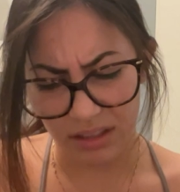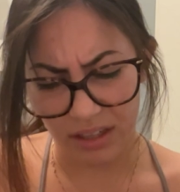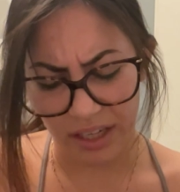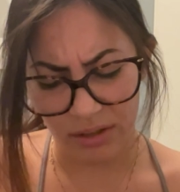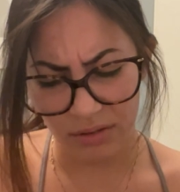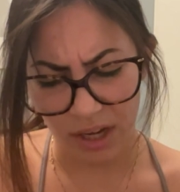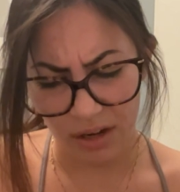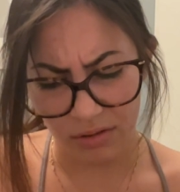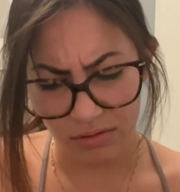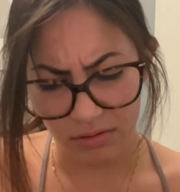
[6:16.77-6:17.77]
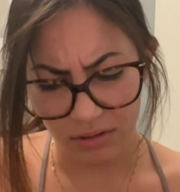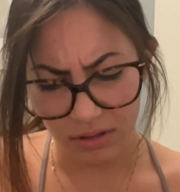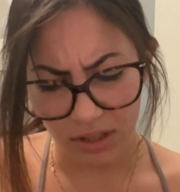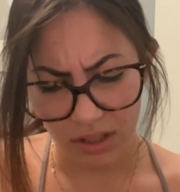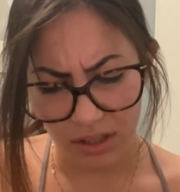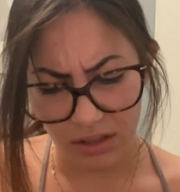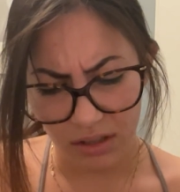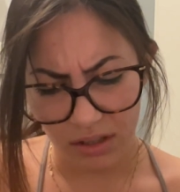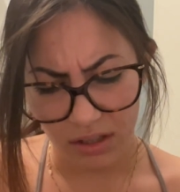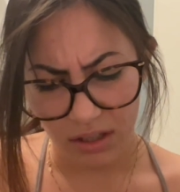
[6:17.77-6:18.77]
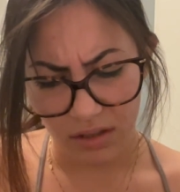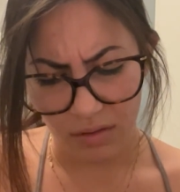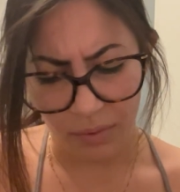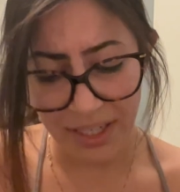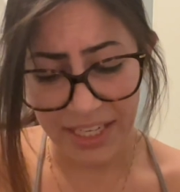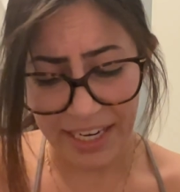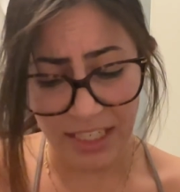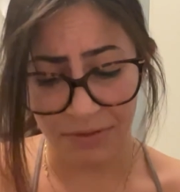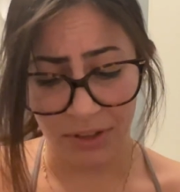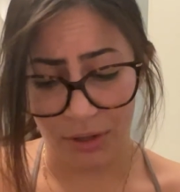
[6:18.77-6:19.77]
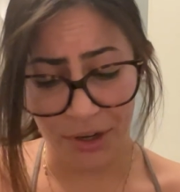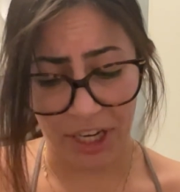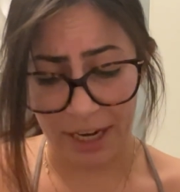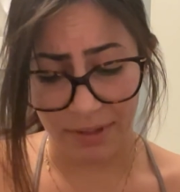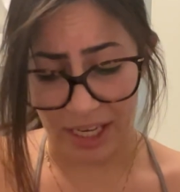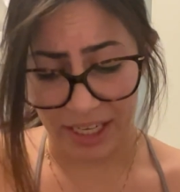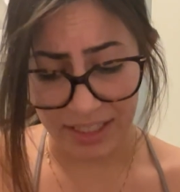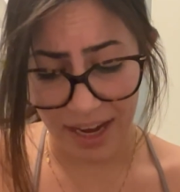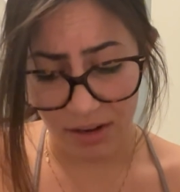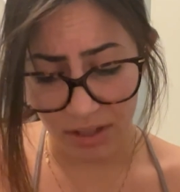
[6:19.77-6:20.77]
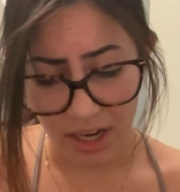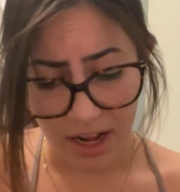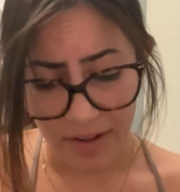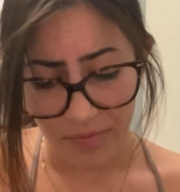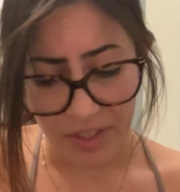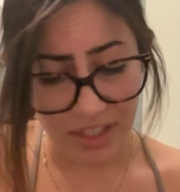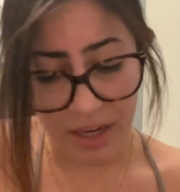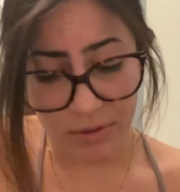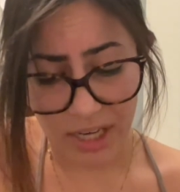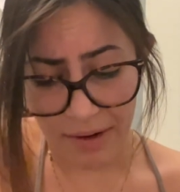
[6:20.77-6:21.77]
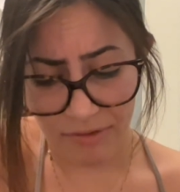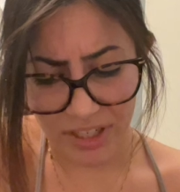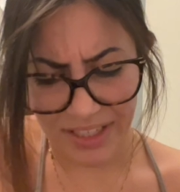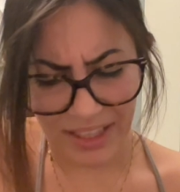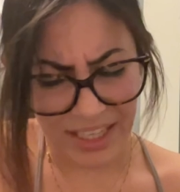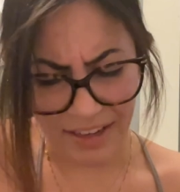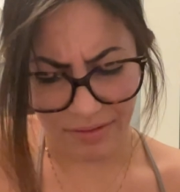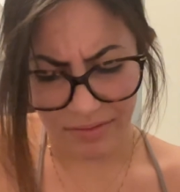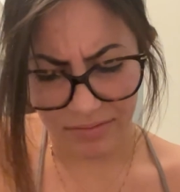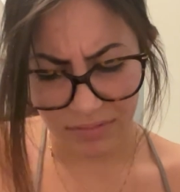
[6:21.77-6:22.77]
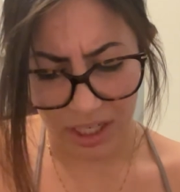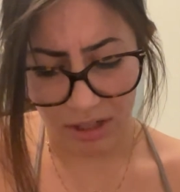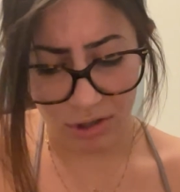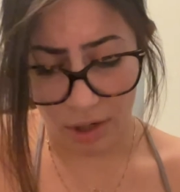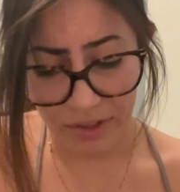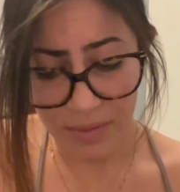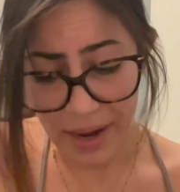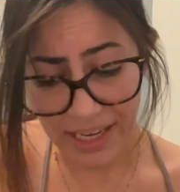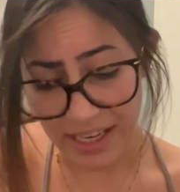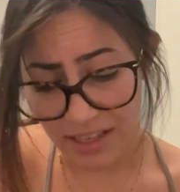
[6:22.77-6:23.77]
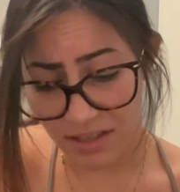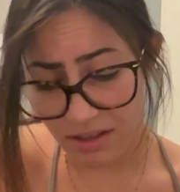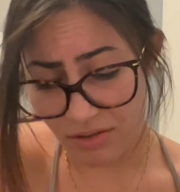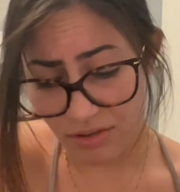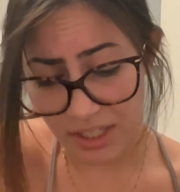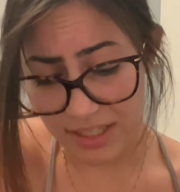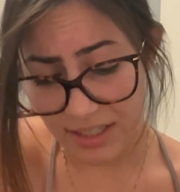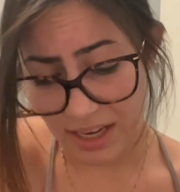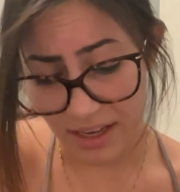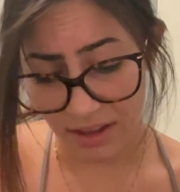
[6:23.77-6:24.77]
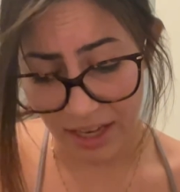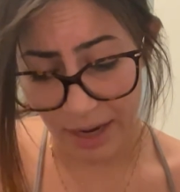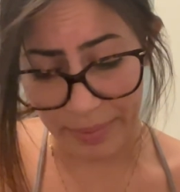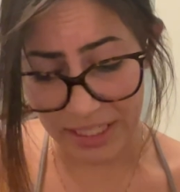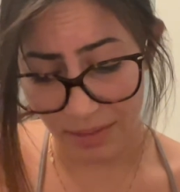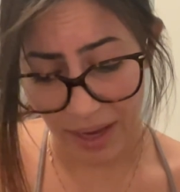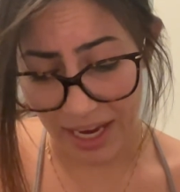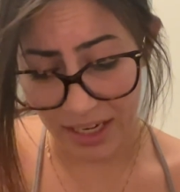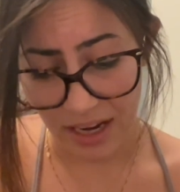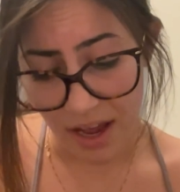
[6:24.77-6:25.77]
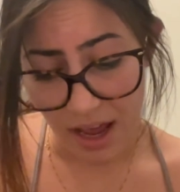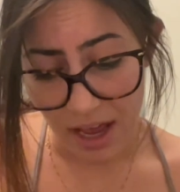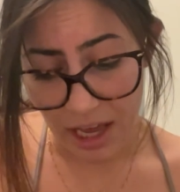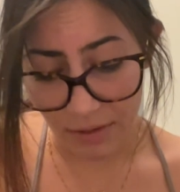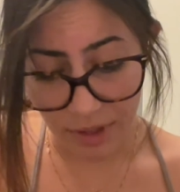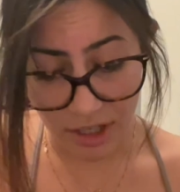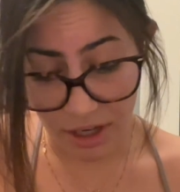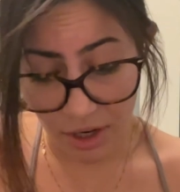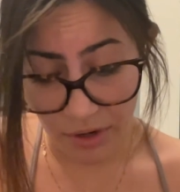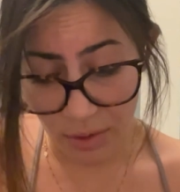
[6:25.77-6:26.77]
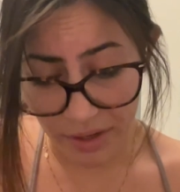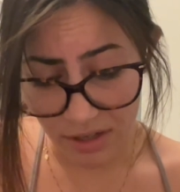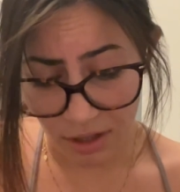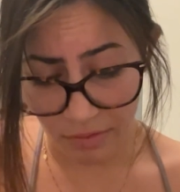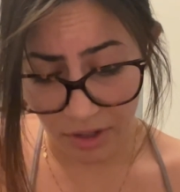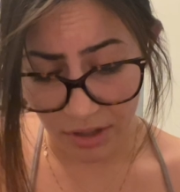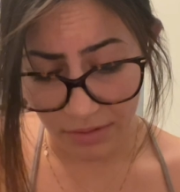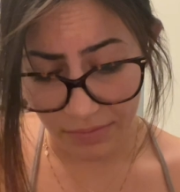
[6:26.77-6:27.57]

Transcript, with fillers: I don't know. One day, a different lawyer came to get us out. He said it was time for us to leave. He drove us back east through D.C., then up into Maine, and we started going to Westover.